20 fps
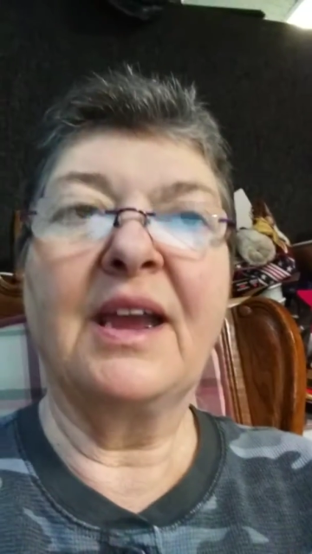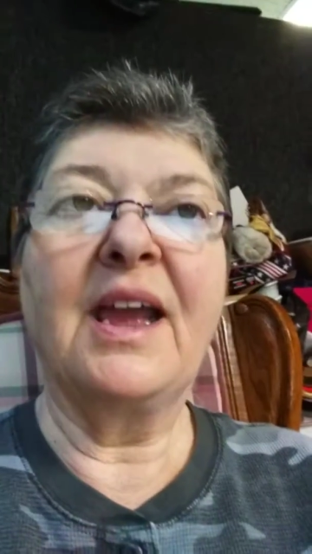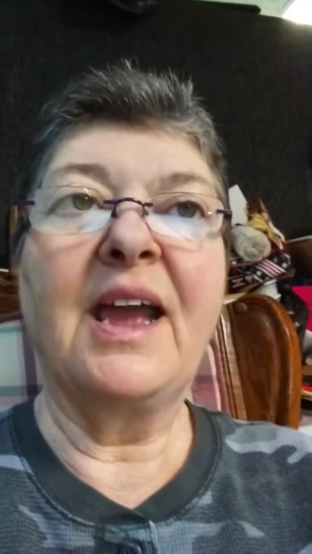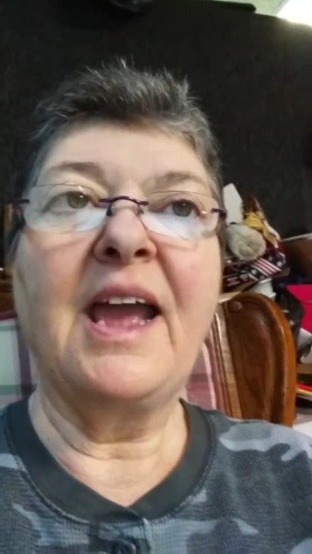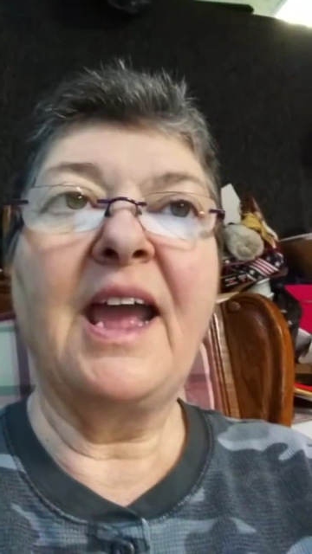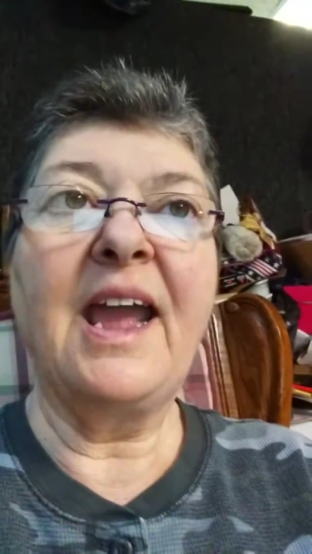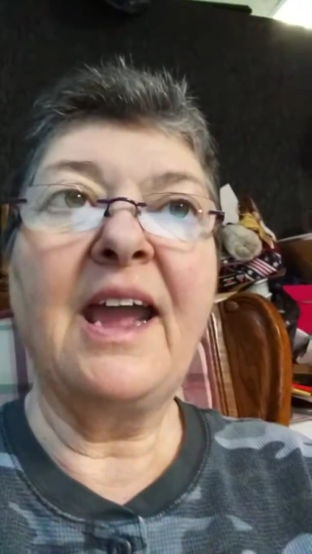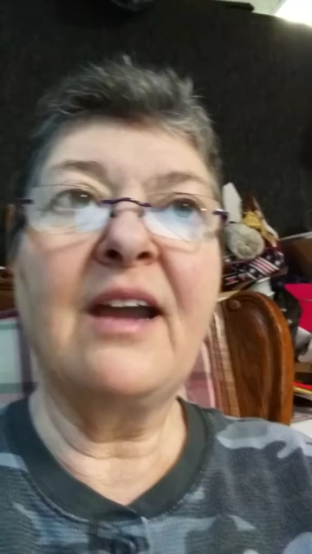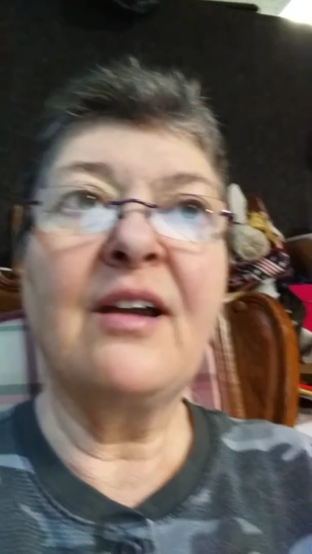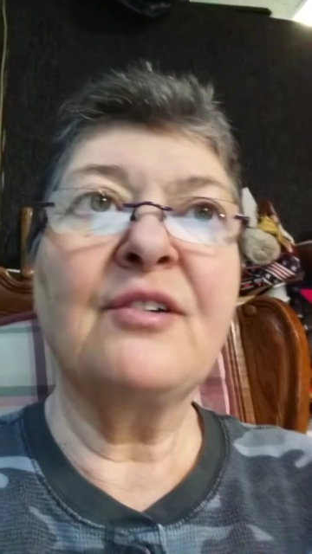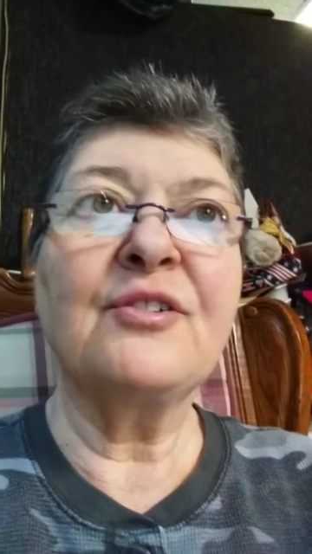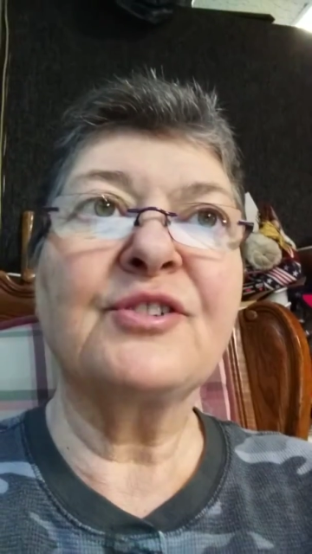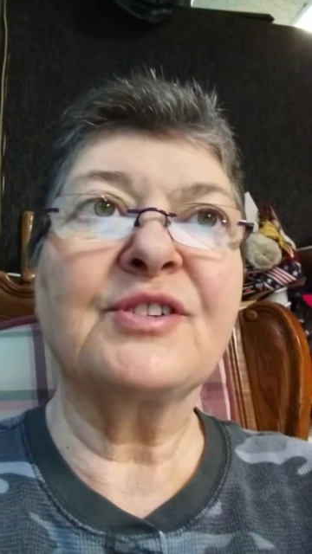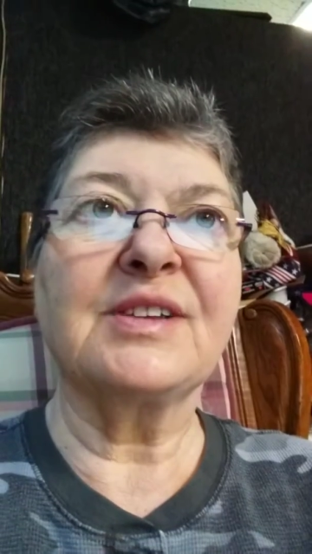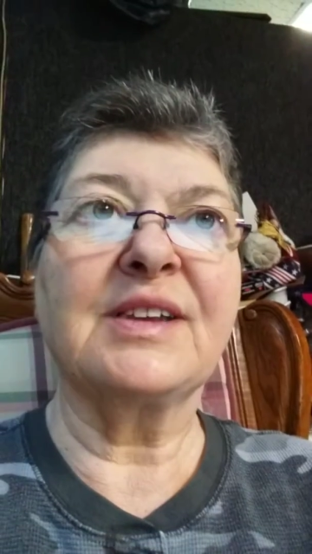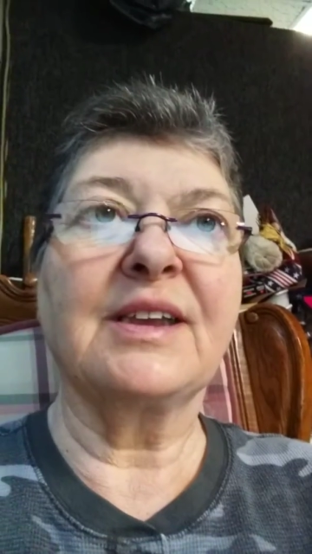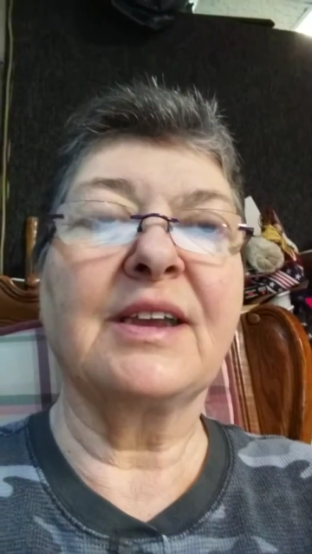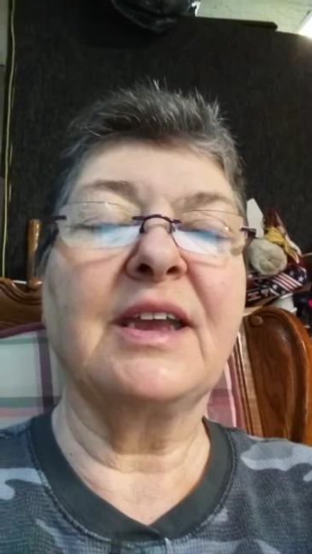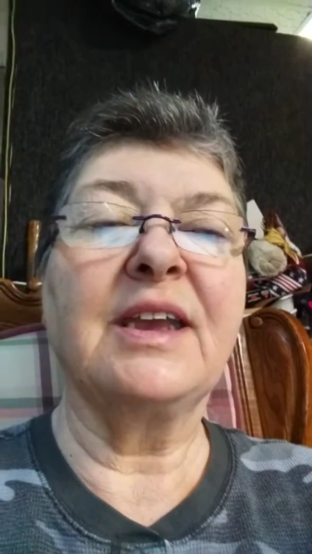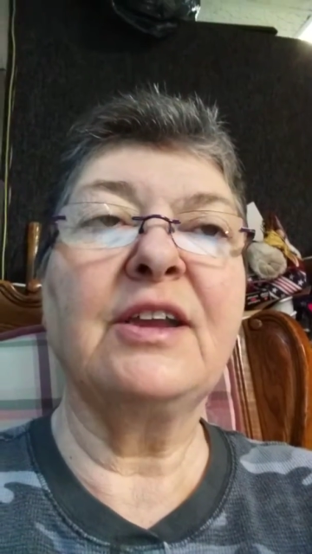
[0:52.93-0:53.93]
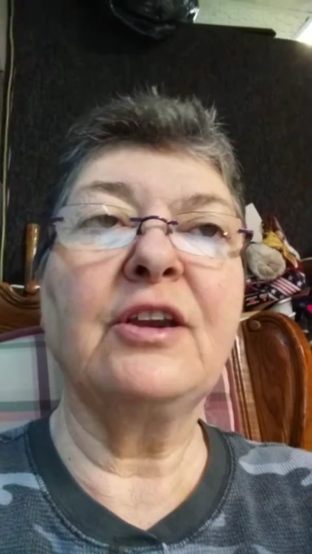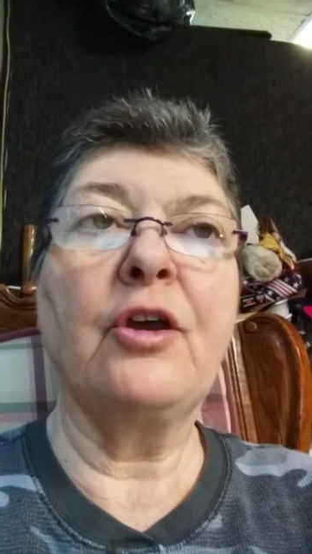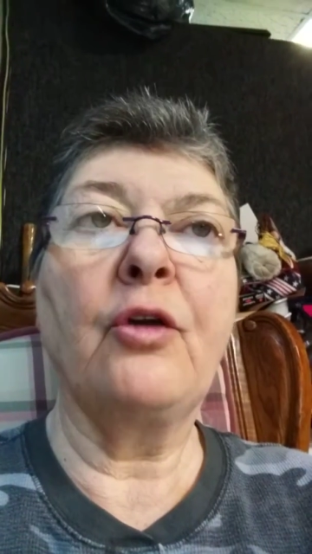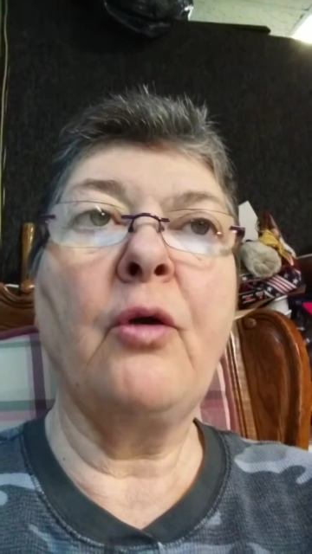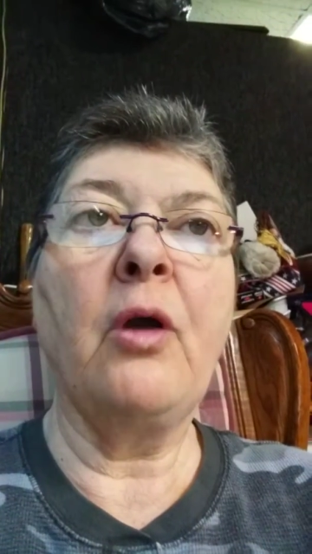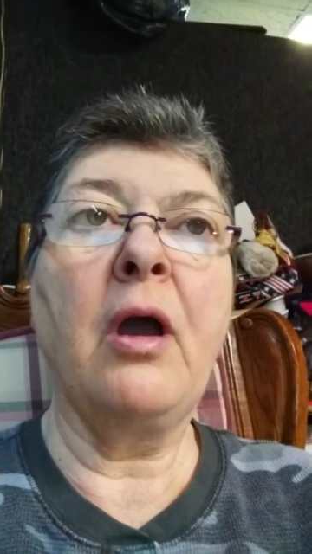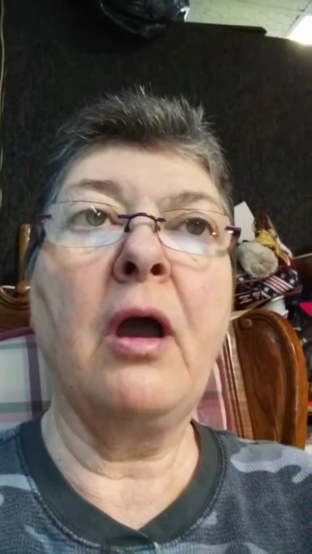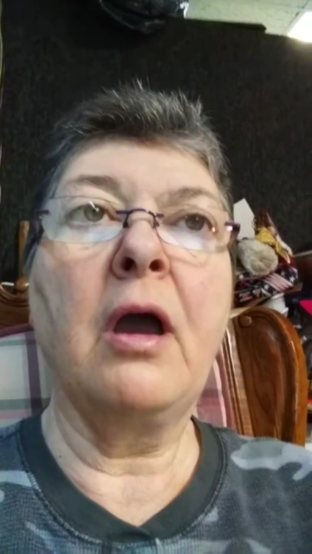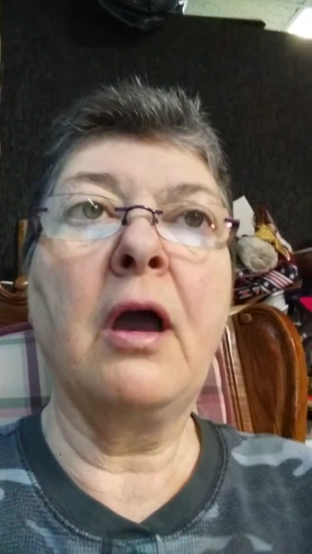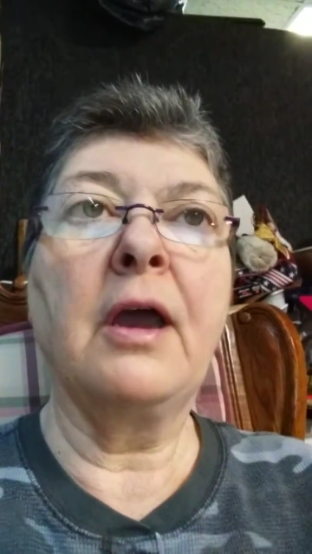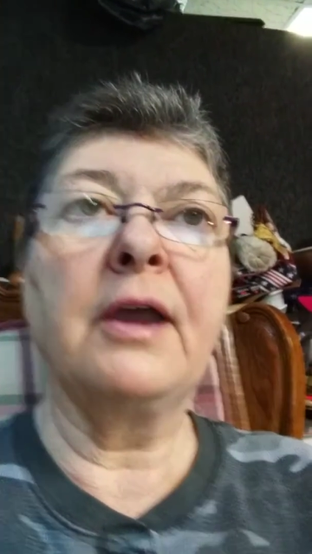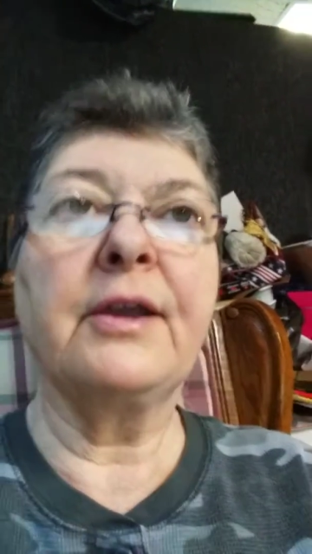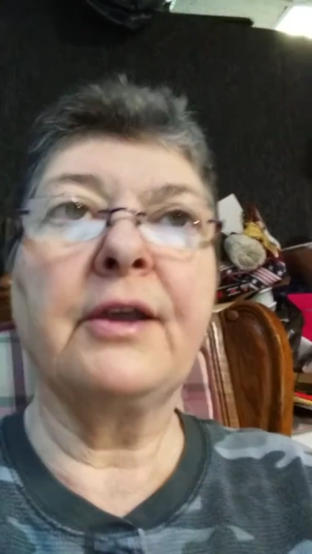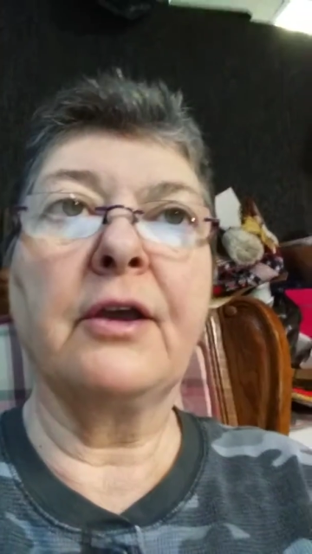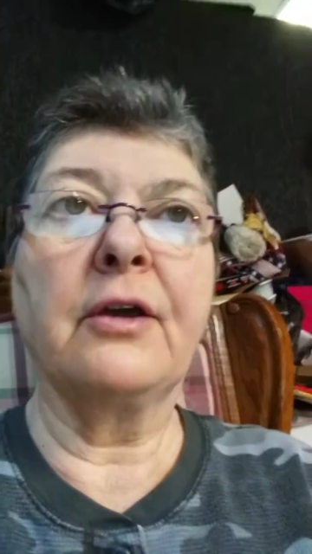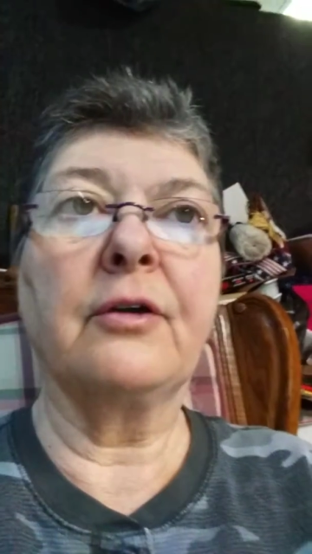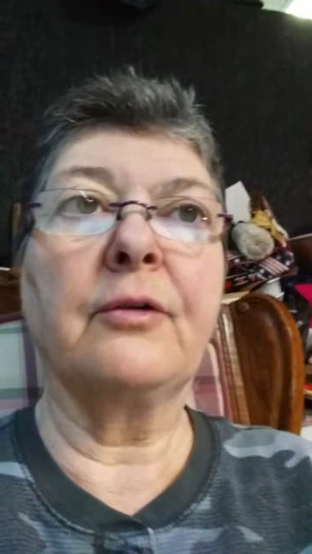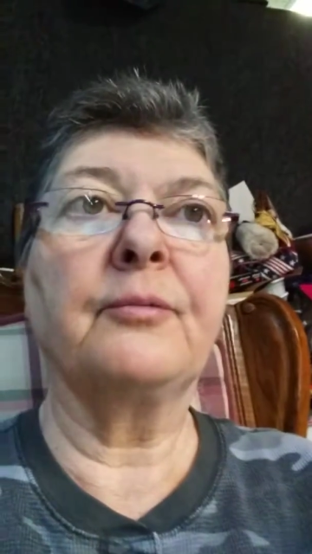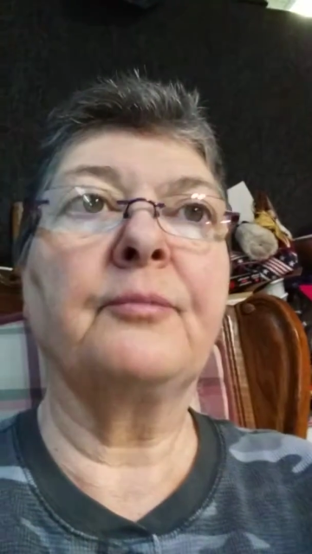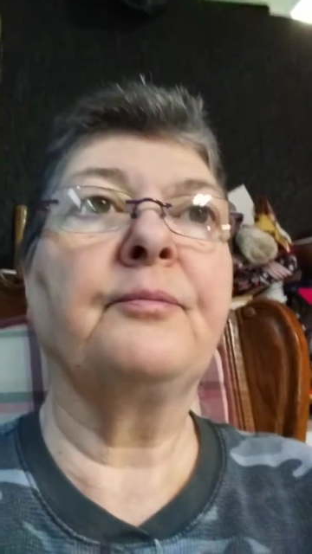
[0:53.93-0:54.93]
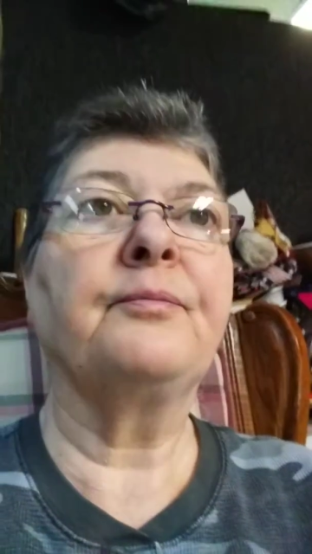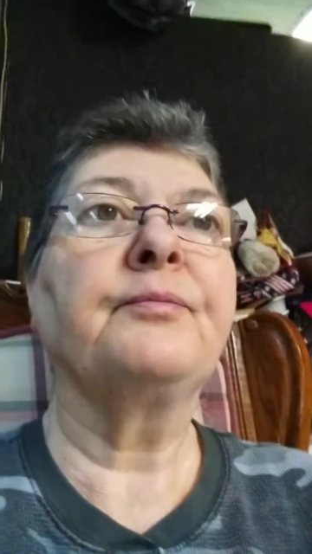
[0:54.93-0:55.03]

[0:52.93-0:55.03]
Housing in Ohio.